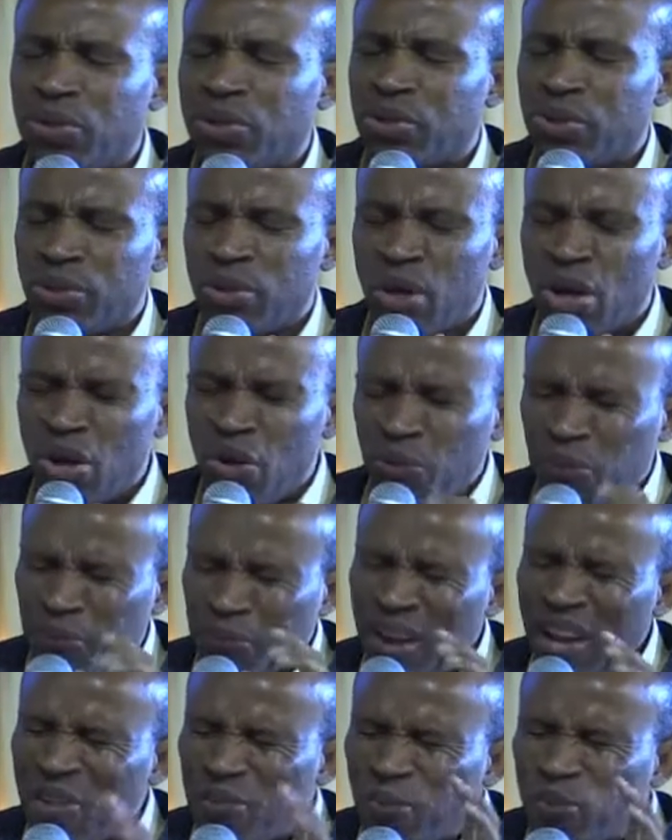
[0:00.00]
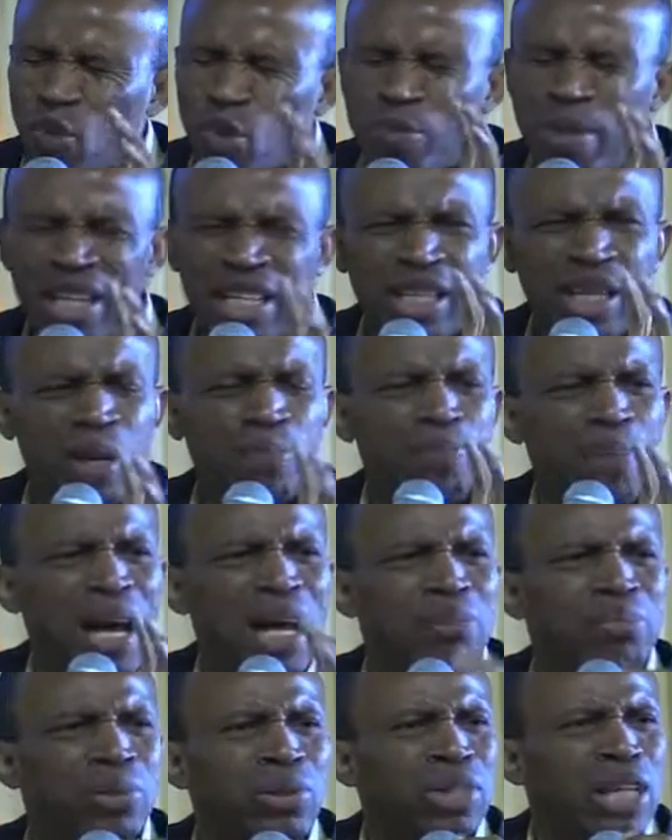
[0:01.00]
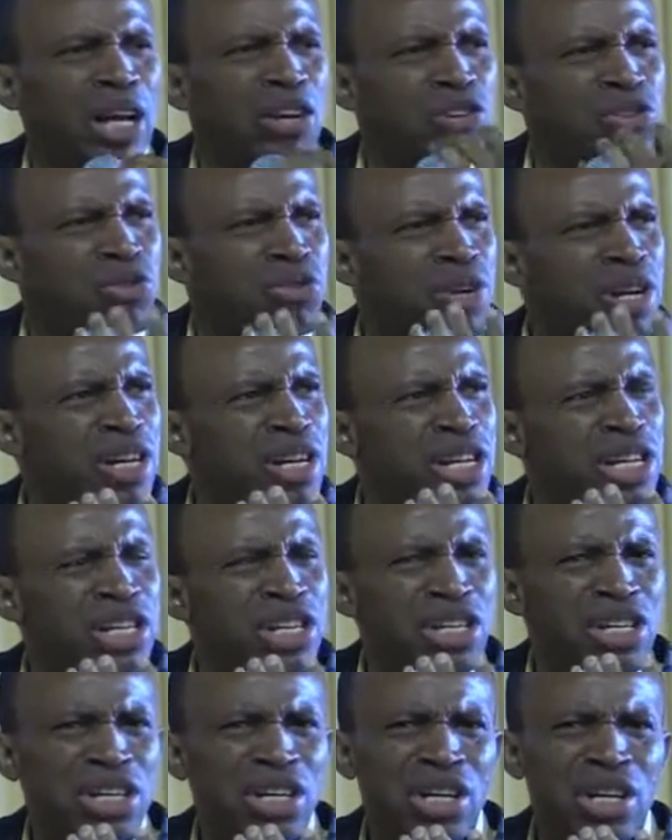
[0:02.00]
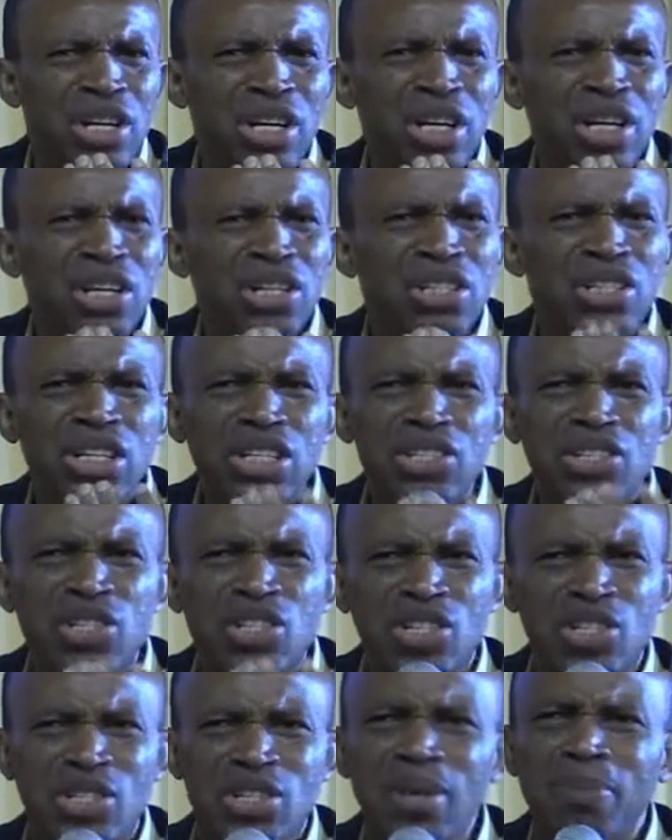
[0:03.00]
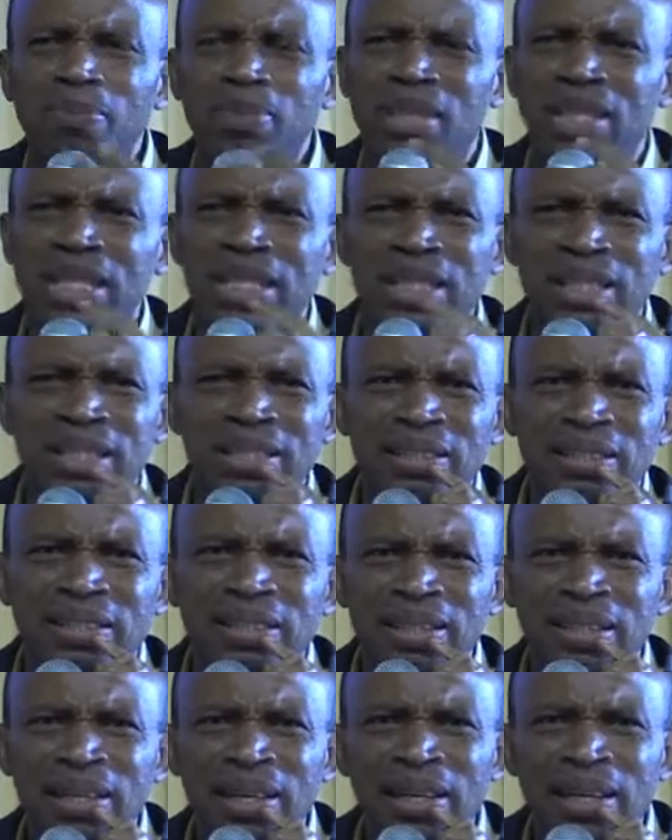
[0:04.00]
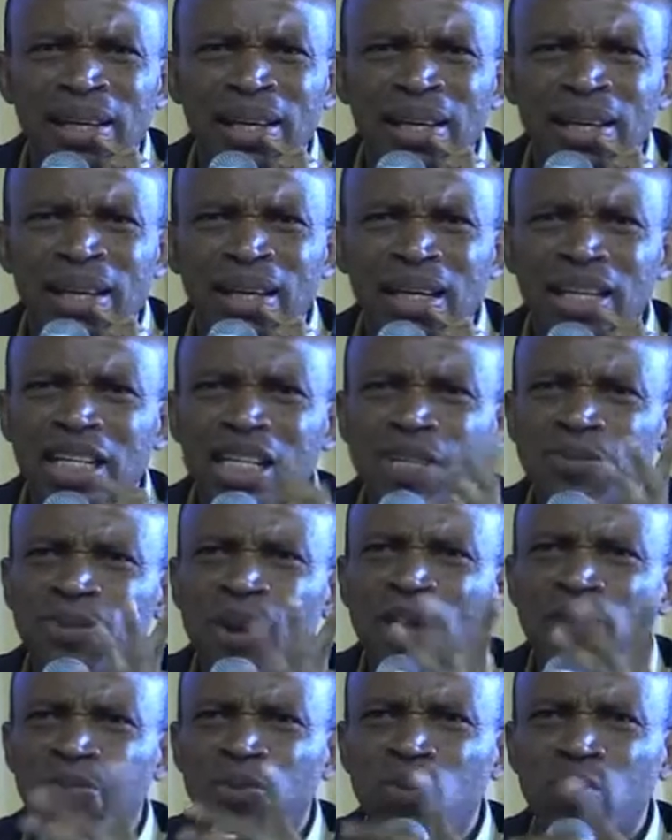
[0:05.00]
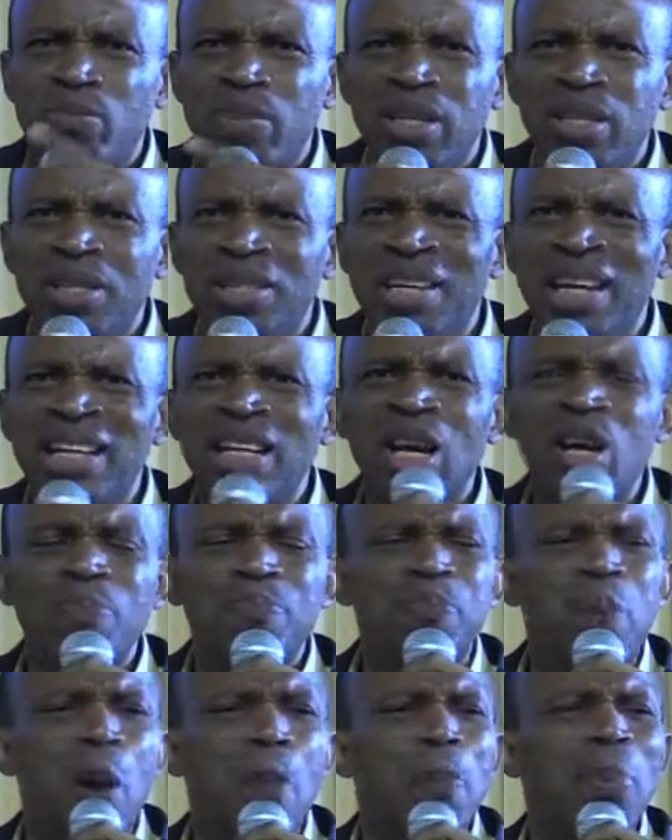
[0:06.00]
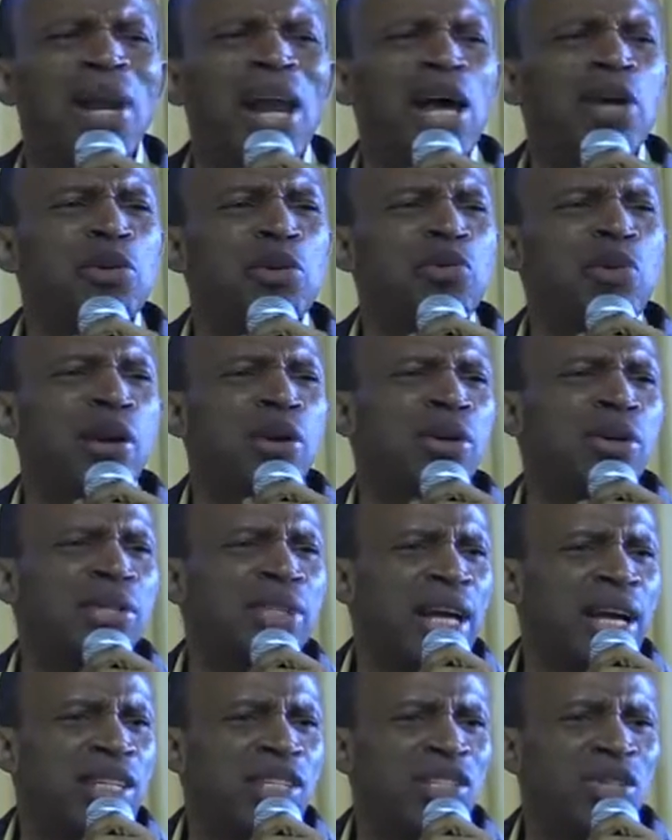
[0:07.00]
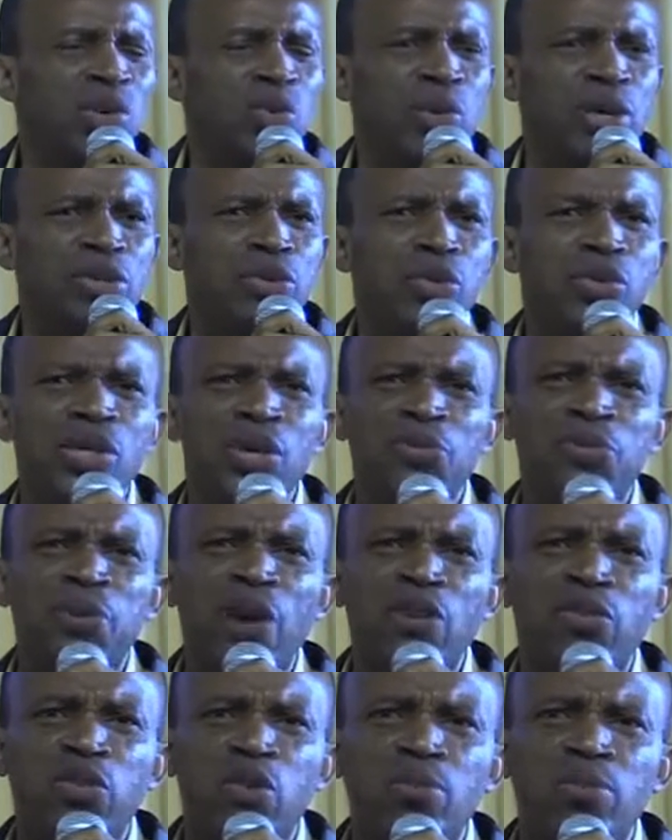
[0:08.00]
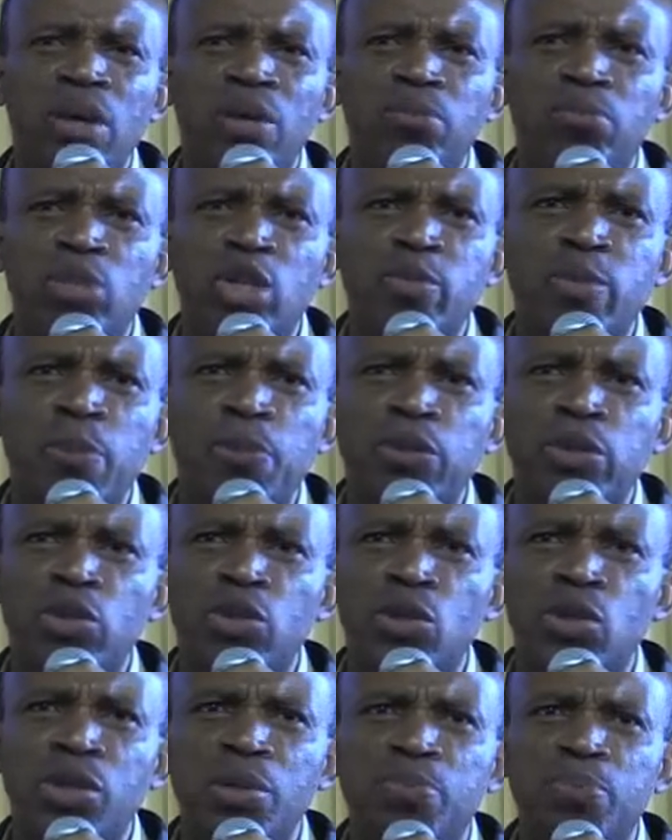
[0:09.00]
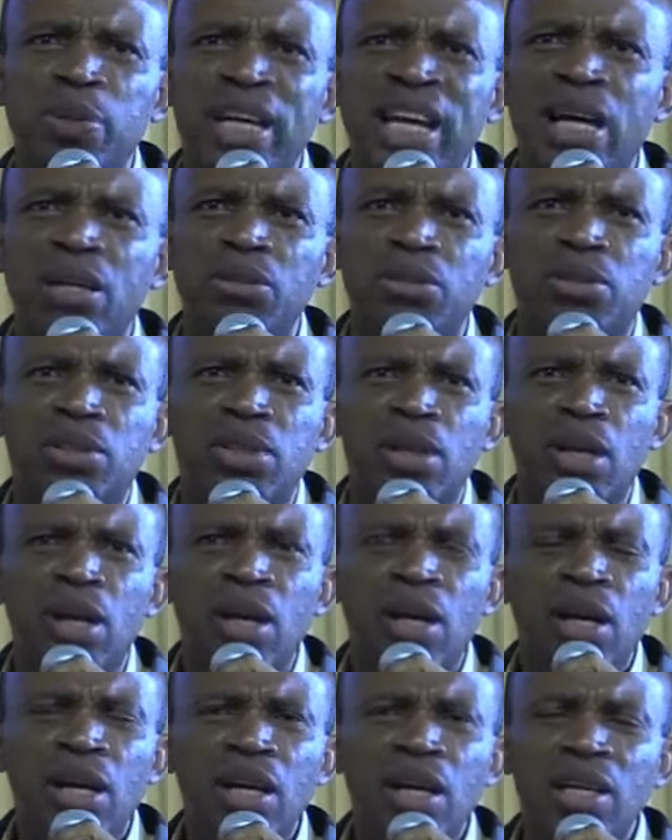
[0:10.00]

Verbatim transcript: very soon. Five women in the Bible that really did something these five women, they're not popularly recognized. You know, when you say five women, most people usually pick out